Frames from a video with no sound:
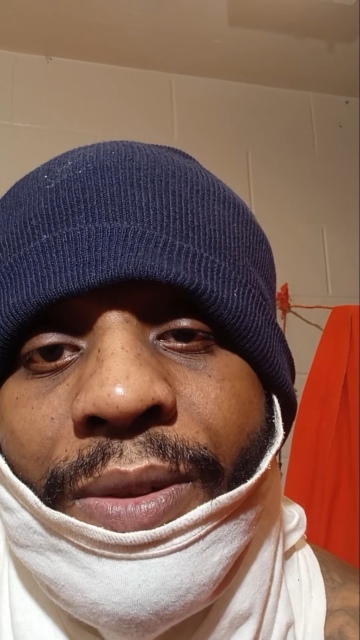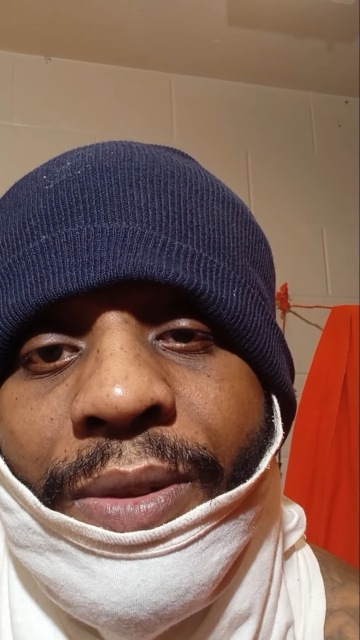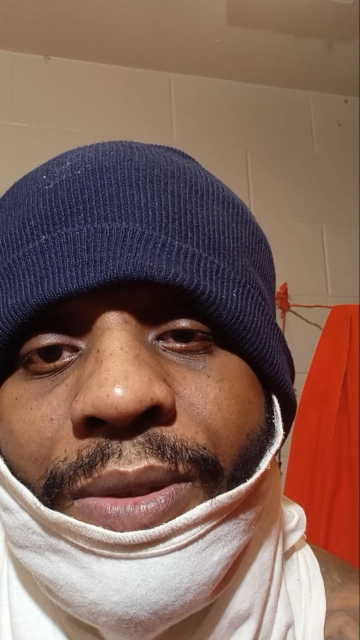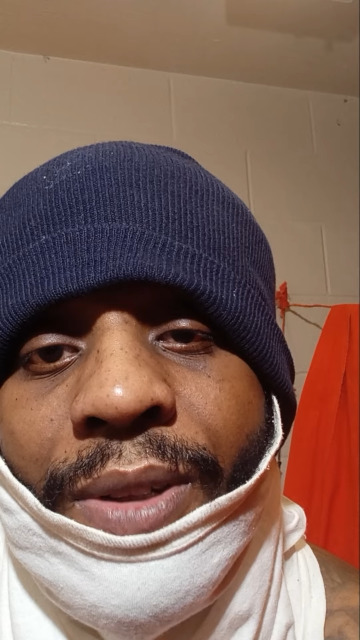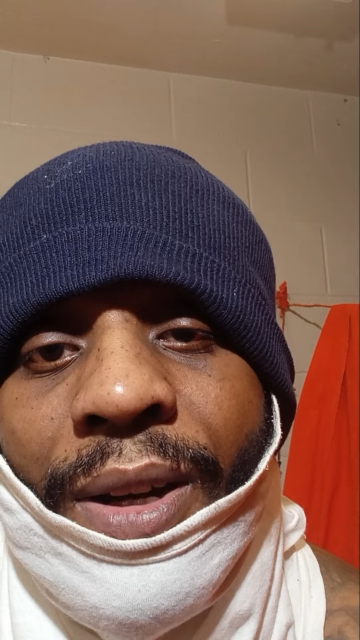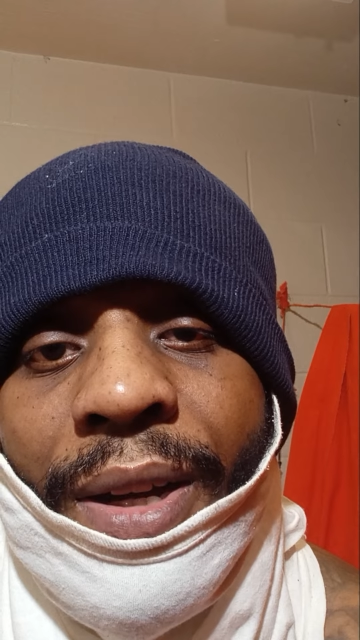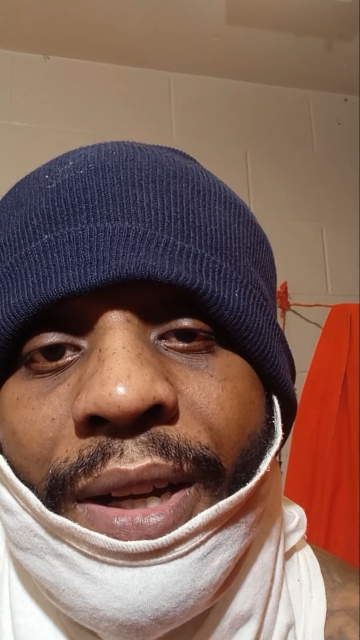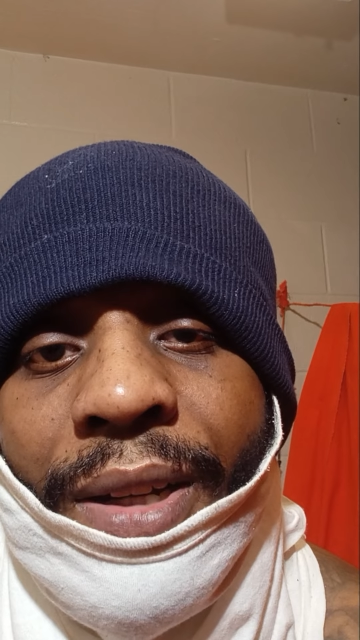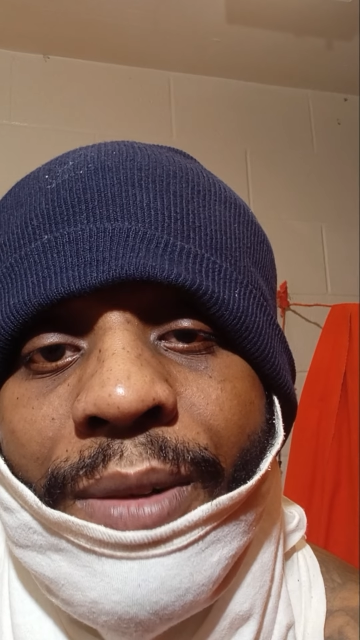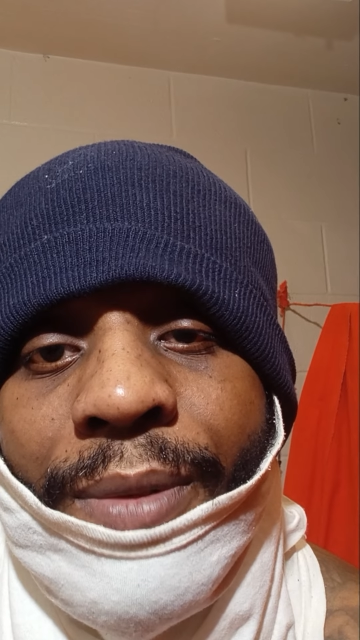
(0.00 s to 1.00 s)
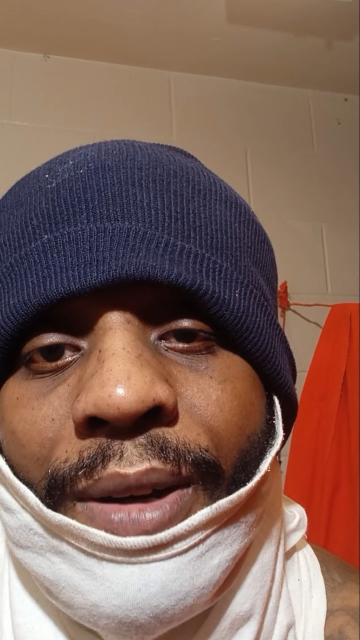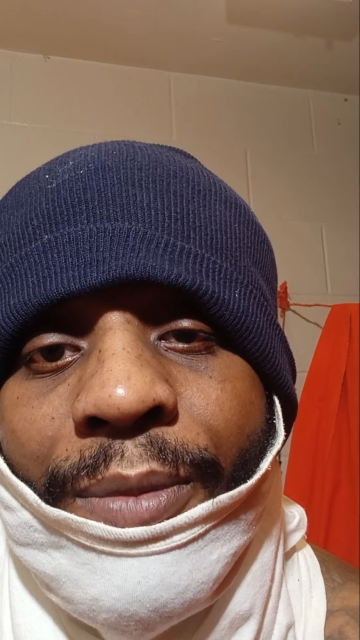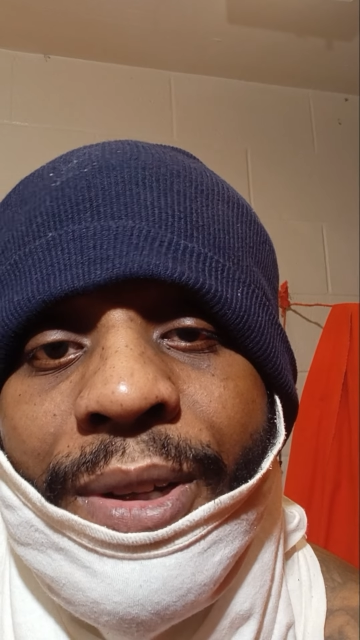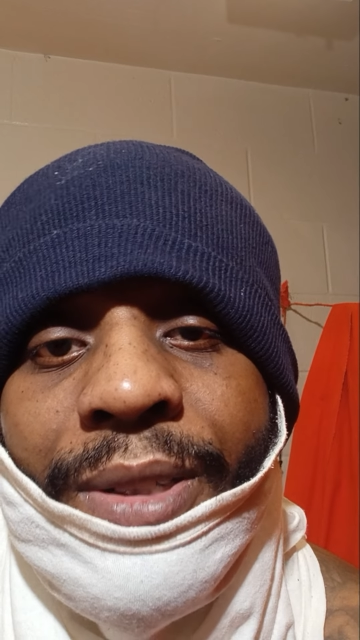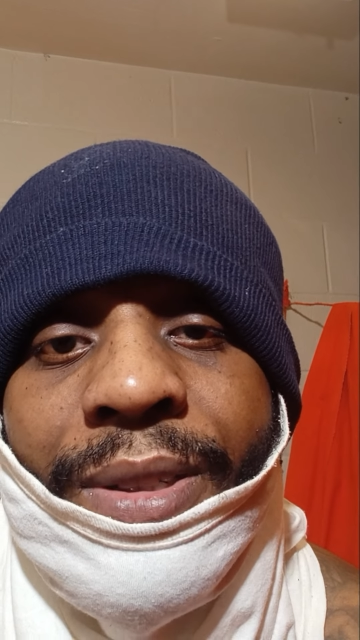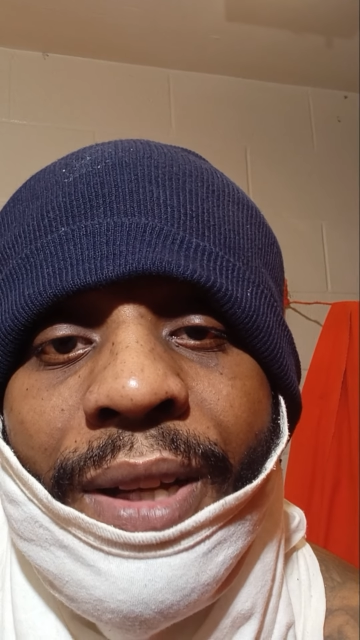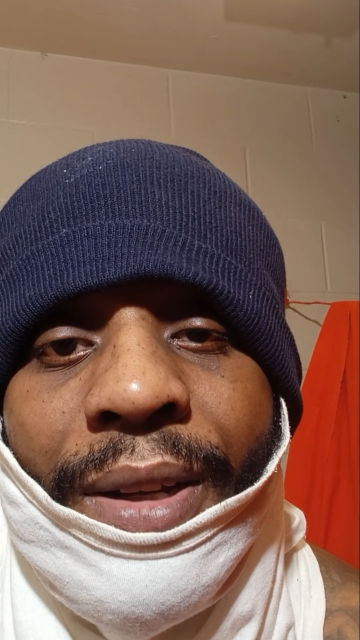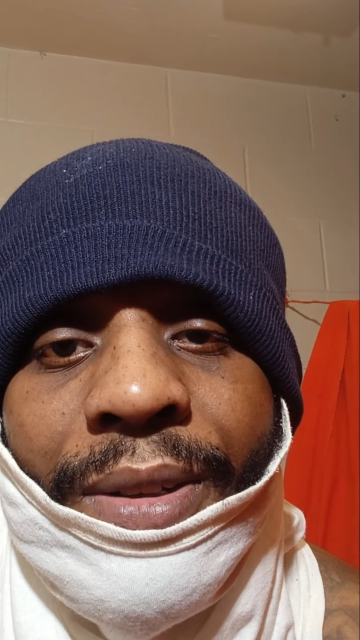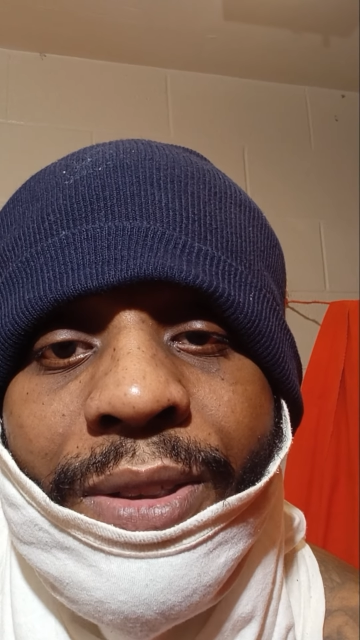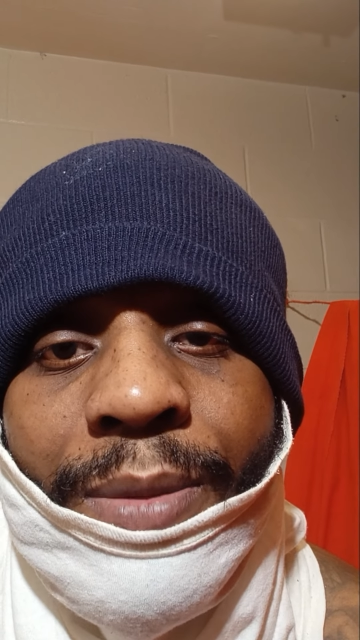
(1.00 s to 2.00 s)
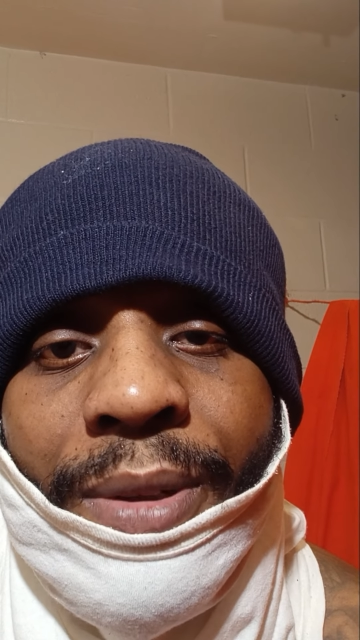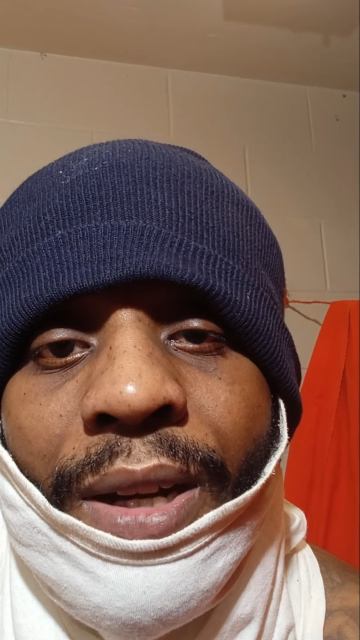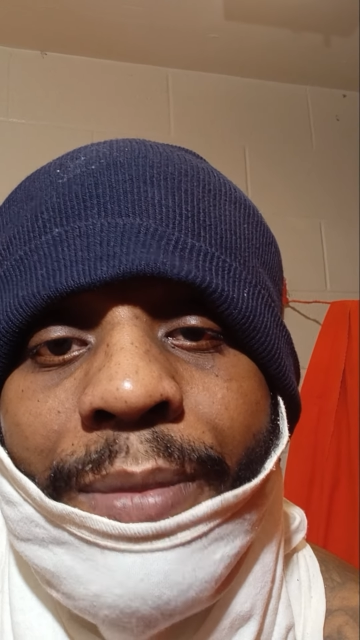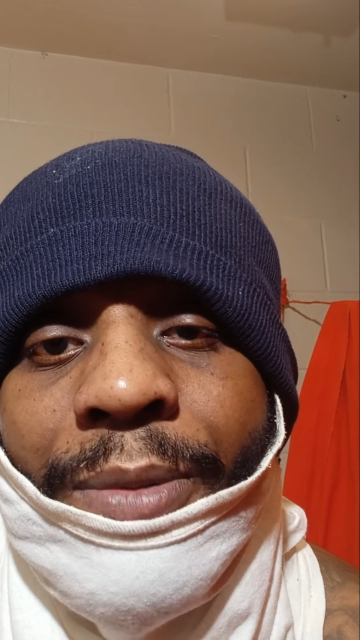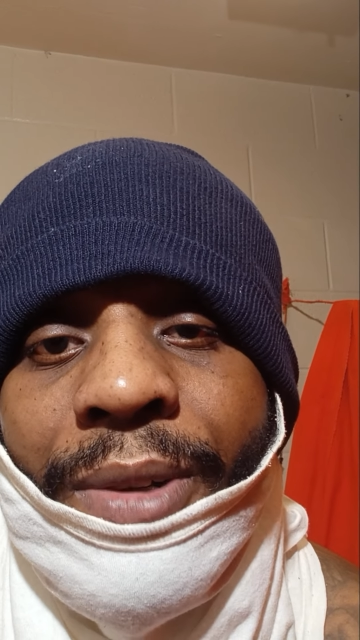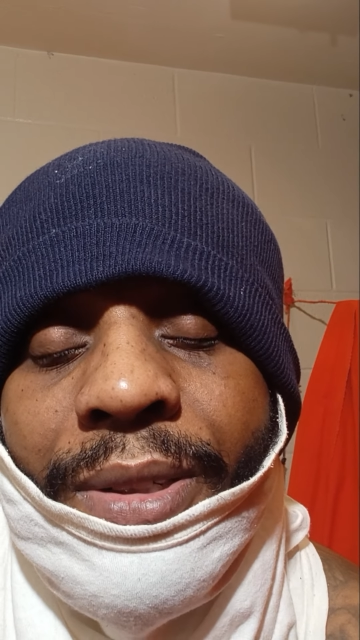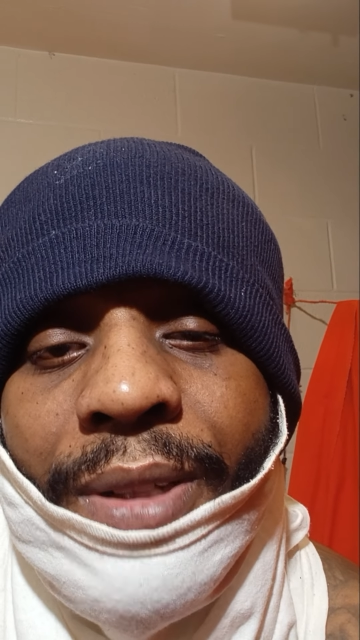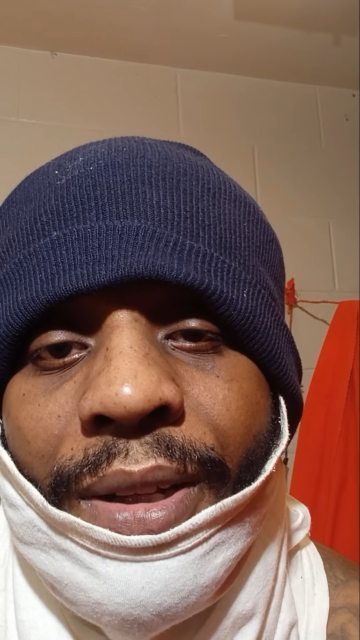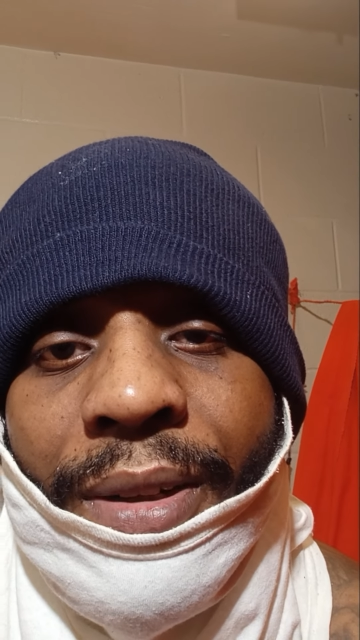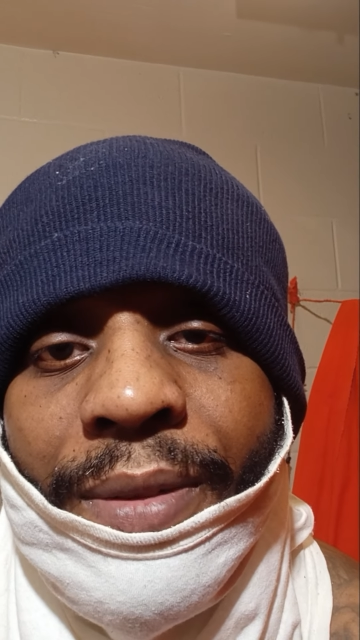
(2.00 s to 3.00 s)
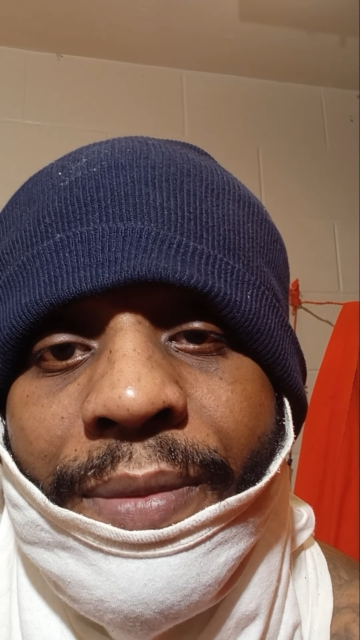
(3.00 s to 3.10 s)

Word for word: You start hanging around rich thinkers, you become a rich thinker.